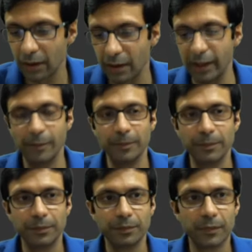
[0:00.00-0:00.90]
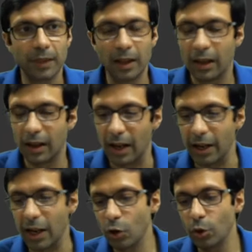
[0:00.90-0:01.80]
Clear?
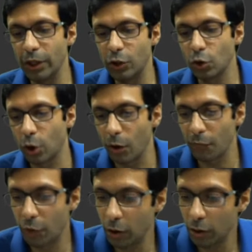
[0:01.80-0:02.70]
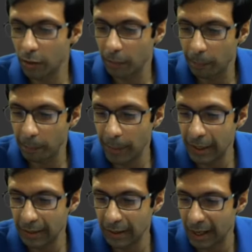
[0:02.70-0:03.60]
And now you need to solve for b
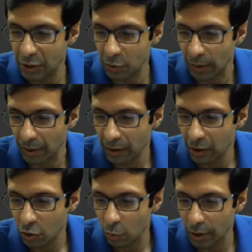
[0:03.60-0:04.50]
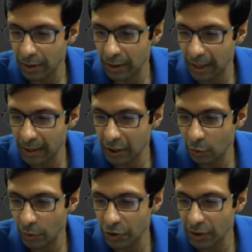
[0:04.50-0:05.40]
in the last one. So what does the last
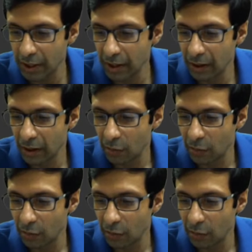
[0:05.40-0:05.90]
equation say?